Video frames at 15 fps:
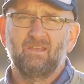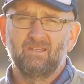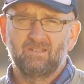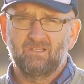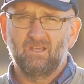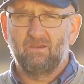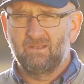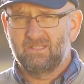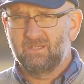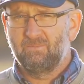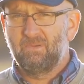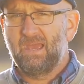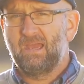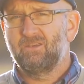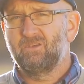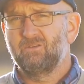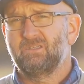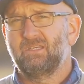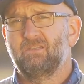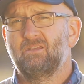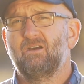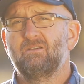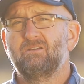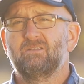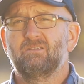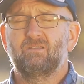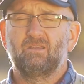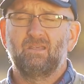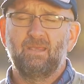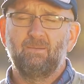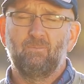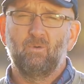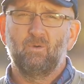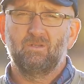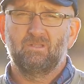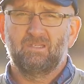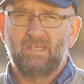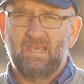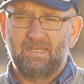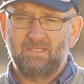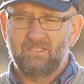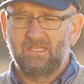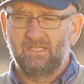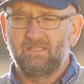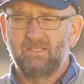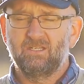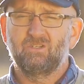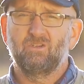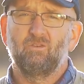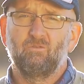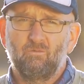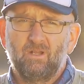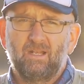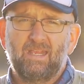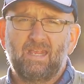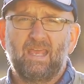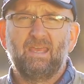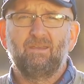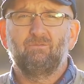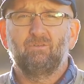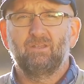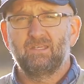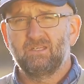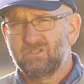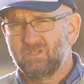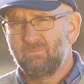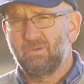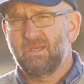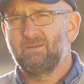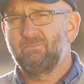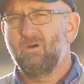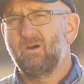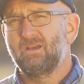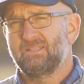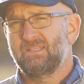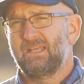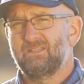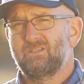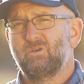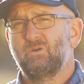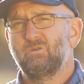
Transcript: So it's about using those inputs and tillage really carefully to minimise that soil